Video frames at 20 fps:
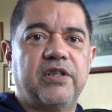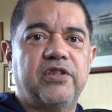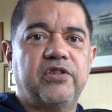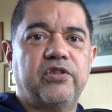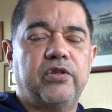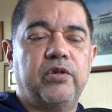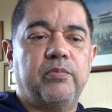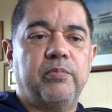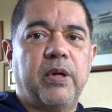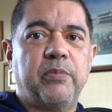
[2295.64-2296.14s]
It's
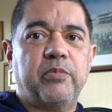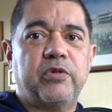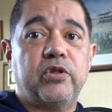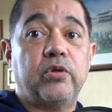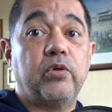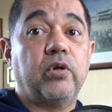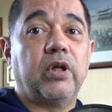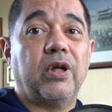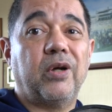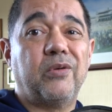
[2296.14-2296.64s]
too, might be
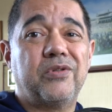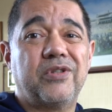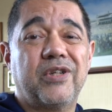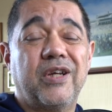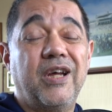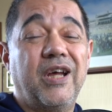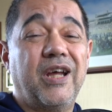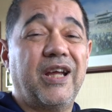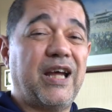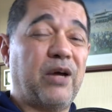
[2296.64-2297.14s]
too close.
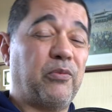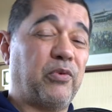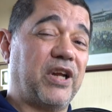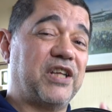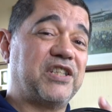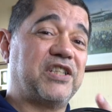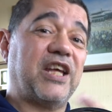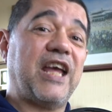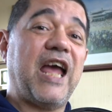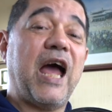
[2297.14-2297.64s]
What
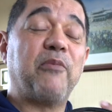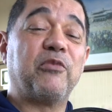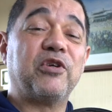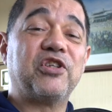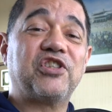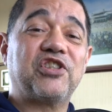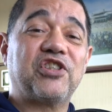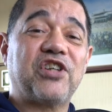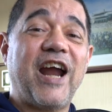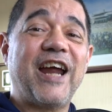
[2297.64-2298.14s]
is the
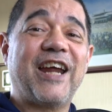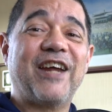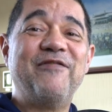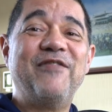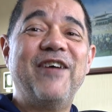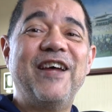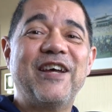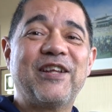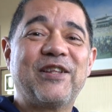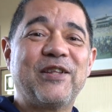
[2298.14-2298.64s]
camera's tracking
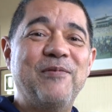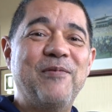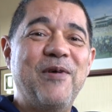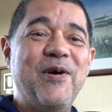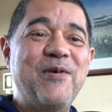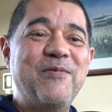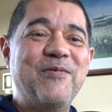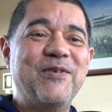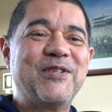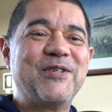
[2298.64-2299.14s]
me at the
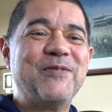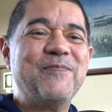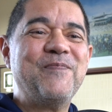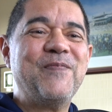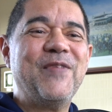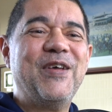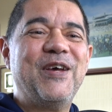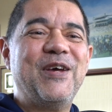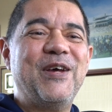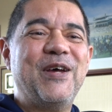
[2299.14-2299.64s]
moment?
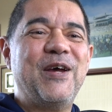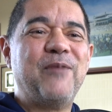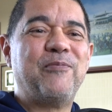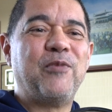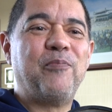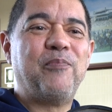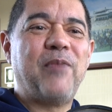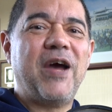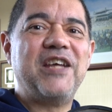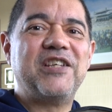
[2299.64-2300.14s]
Uh,
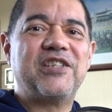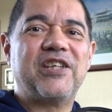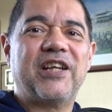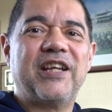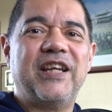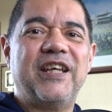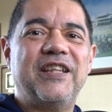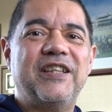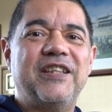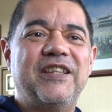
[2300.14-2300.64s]
but
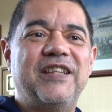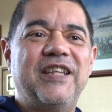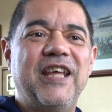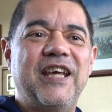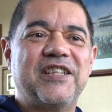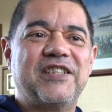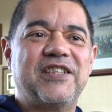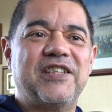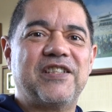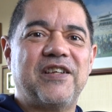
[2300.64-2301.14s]
basically,
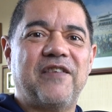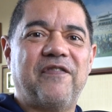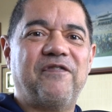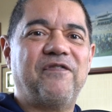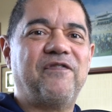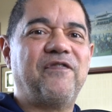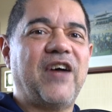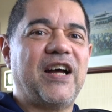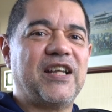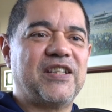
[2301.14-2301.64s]
this is a
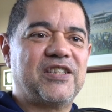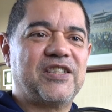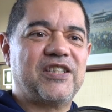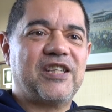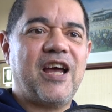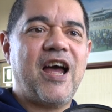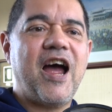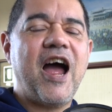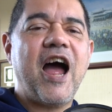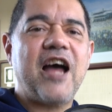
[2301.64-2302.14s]

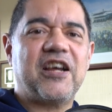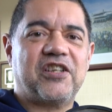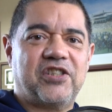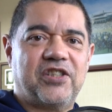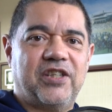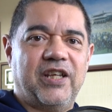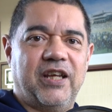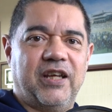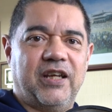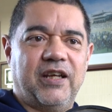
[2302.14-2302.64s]

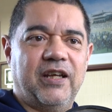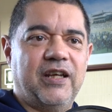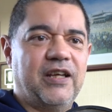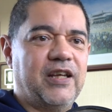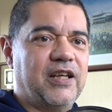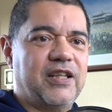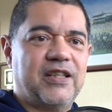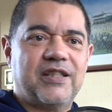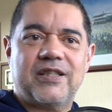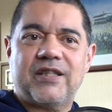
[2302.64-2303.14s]
fantastic
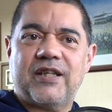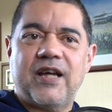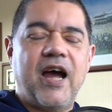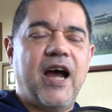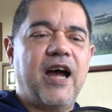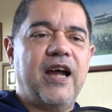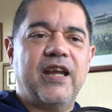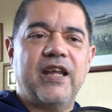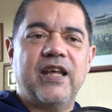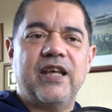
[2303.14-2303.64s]

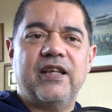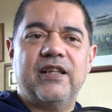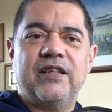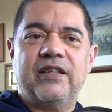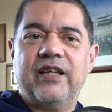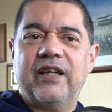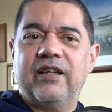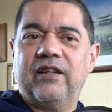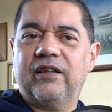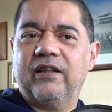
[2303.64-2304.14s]
tiny
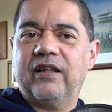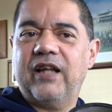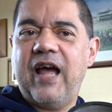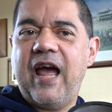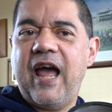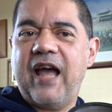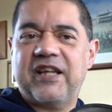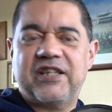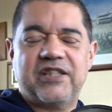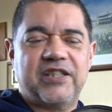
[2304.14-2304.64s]
little
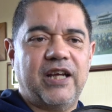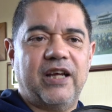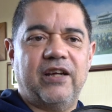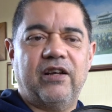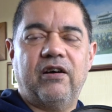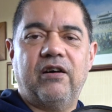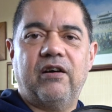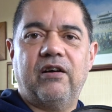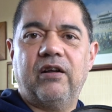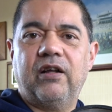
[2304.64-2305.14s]

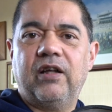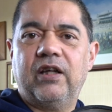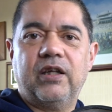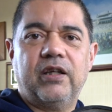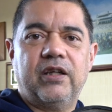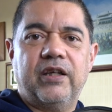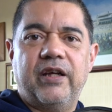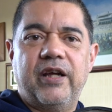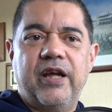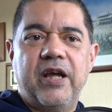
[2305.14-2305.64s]
XLR
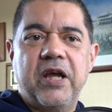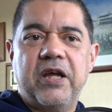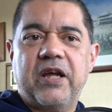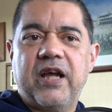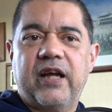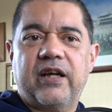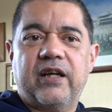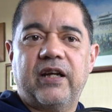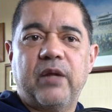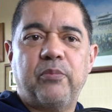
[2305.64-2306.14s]
uh,
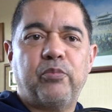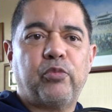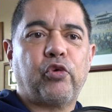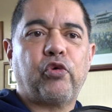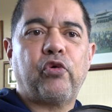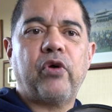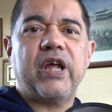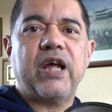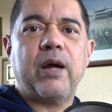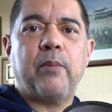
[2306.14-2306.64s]
kind of like
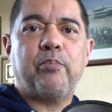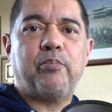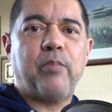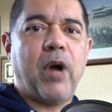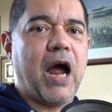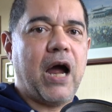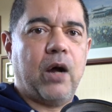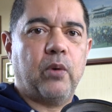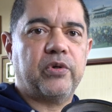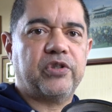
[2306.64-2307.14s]
preamp
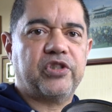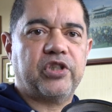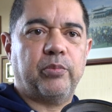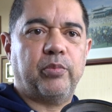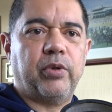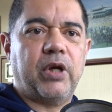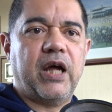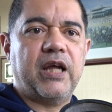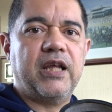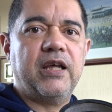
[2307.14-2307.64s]
power
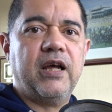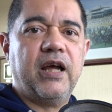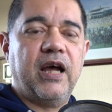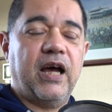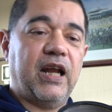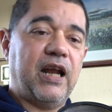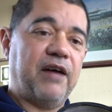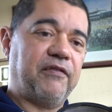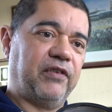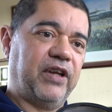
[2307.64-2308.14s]
supply.
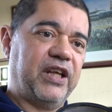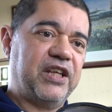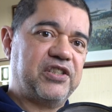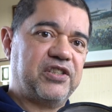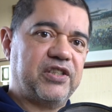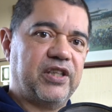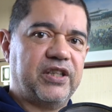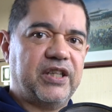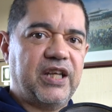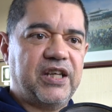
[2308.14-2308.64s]
I'll have links
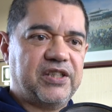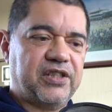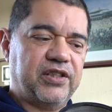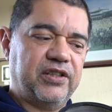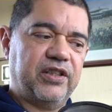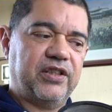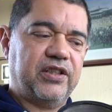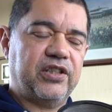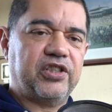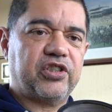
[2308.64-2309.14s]
to this in
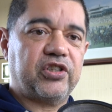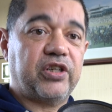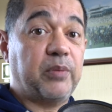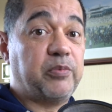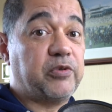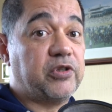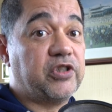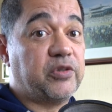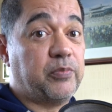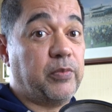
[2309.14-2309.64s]
the
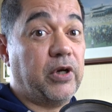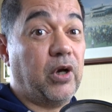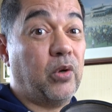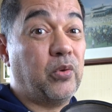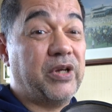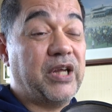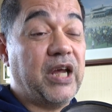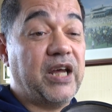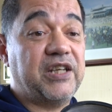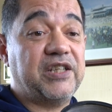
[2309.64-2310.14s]
descriptions below.
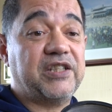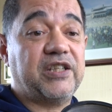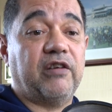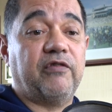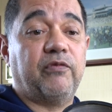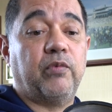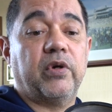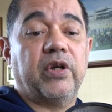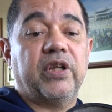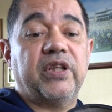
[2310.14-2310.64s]
Get
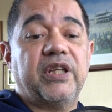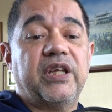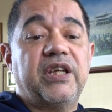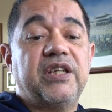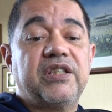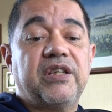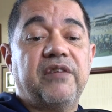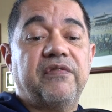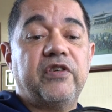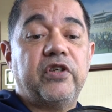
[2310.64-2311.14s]
yourself one of
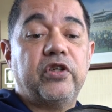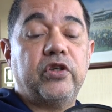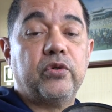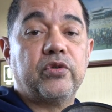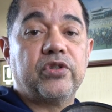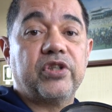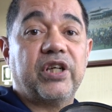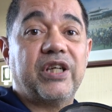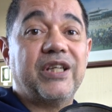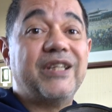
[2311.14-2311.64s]
these if you're
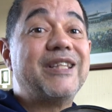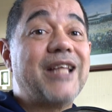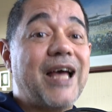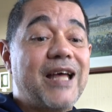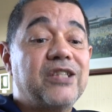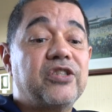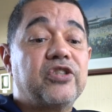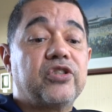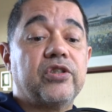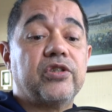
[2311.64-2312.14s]
using
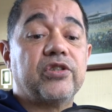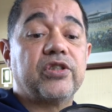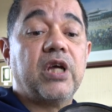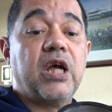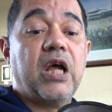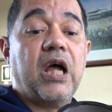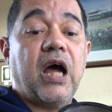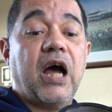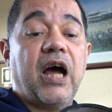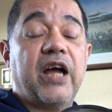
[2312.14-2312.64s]
condensers
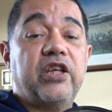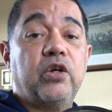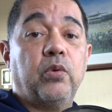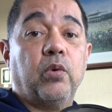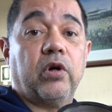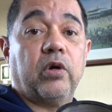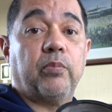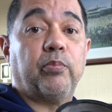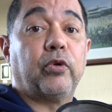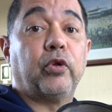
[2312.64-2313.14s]
and you
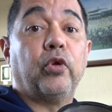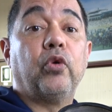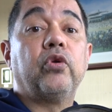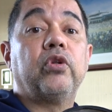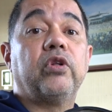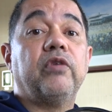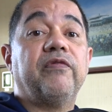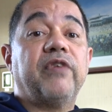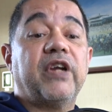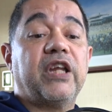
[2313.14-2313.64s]
want to plug
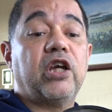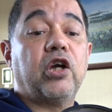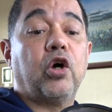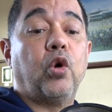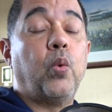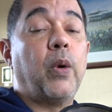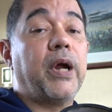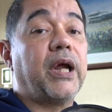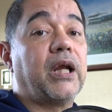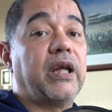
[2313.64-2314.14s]
them very
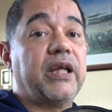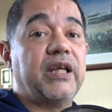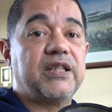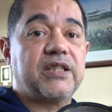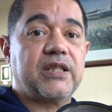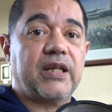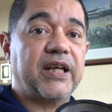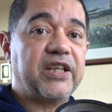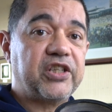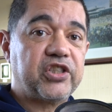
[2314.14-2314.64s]
quickly
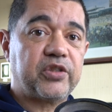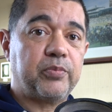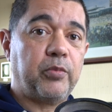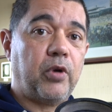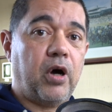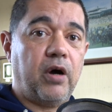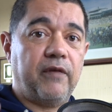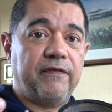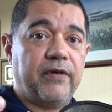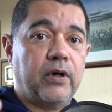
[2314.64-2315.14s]
into like
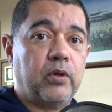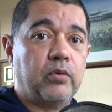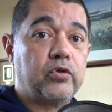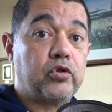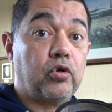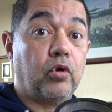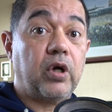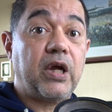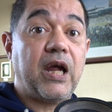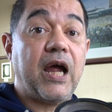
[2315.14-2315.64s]
smartphones
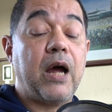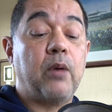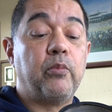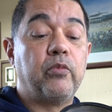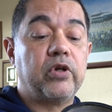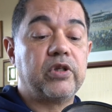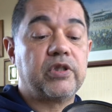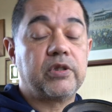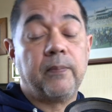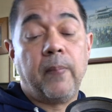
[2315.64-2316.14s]
or
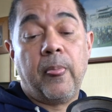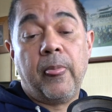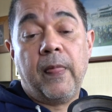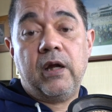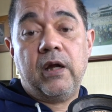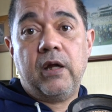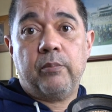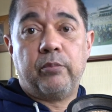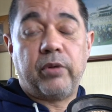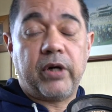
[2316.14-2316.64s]
cameras.
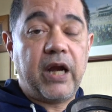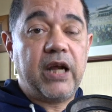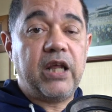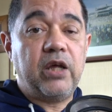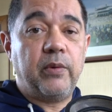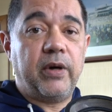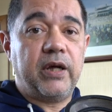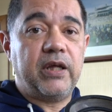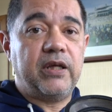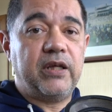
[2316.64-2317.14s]
But
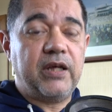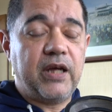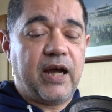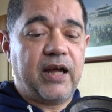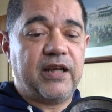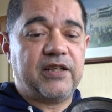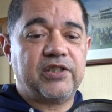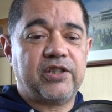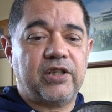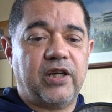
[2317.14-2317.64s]
anyway,
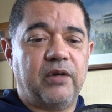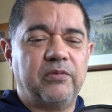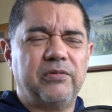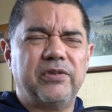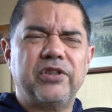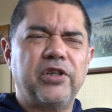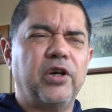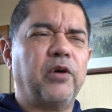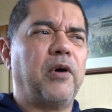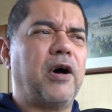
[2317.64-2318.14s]
yeah, so
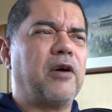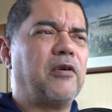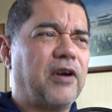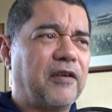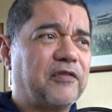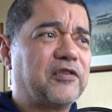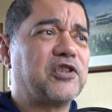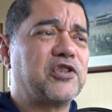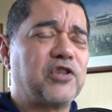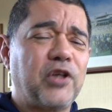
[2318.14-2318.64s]
you know what? I'm going to
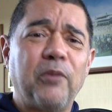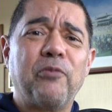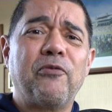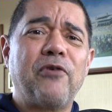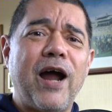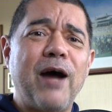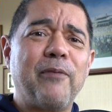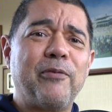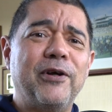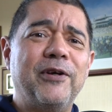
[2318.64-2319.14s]
have to stop
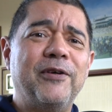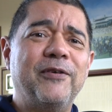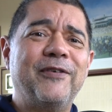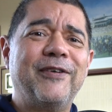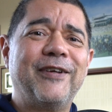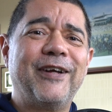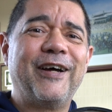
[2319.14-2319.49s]
rabbiting.